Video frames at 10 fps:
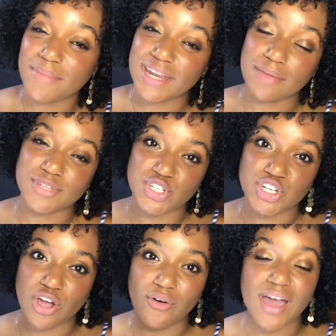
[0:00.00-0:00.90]
My name is
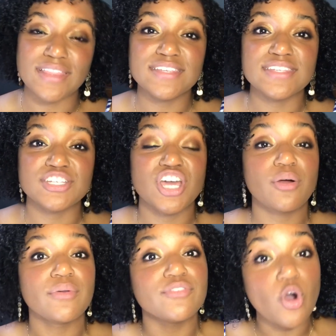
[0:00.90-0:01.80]
Jo, and this is a
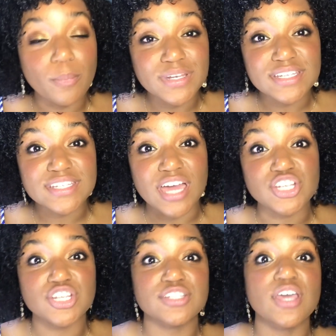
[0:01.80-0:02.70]
channel where we've open
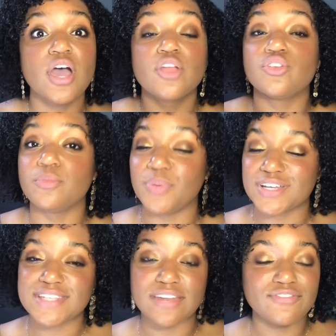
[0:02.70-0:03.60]
discussions through
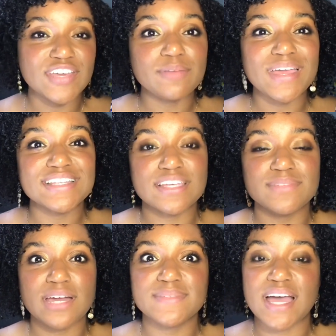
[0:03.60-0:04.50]
books and film, and
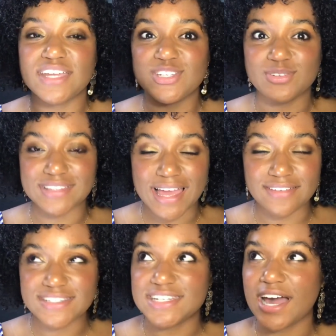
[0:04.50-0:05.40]
sometimes I do
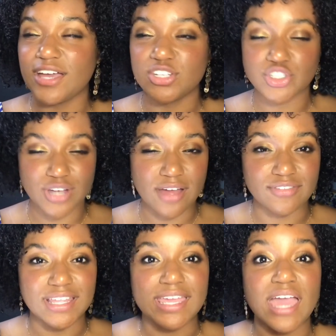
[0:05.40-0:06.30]
lifestyle,
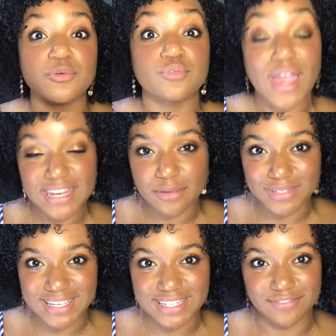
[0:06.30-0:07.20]
traveling, and writing
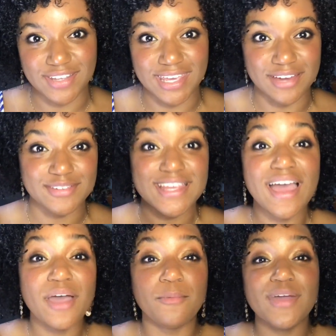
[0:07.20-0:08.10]
related videos,
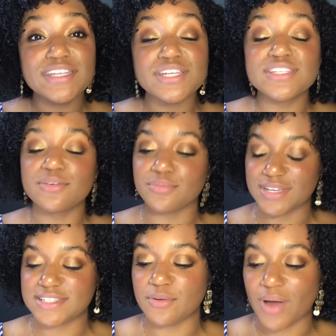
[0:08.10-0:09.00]
which is the
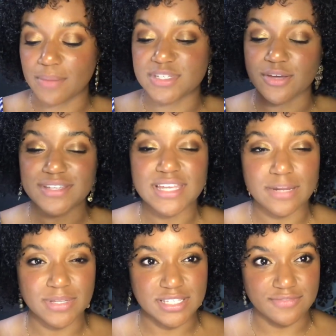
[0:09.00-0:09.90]
reason why I'm so
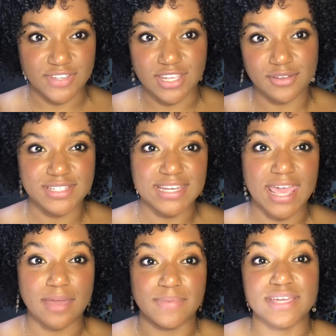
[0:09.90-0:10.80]
excited about this video
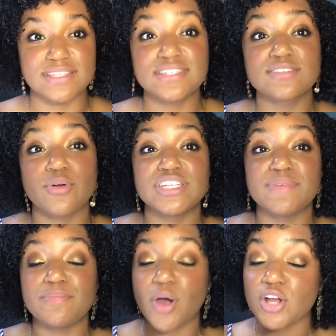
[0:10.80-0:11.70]
today, because this is going to
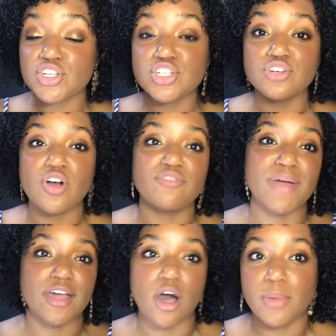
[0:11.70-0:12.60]
be part 2 of
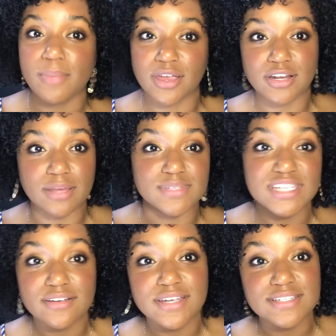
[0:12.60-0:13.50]
my Call Me By Your Name
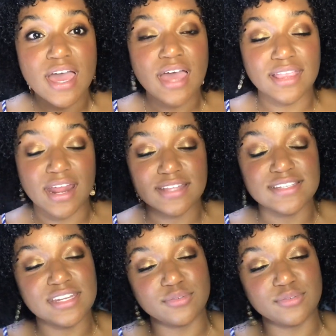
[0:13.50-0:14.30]
series that I did.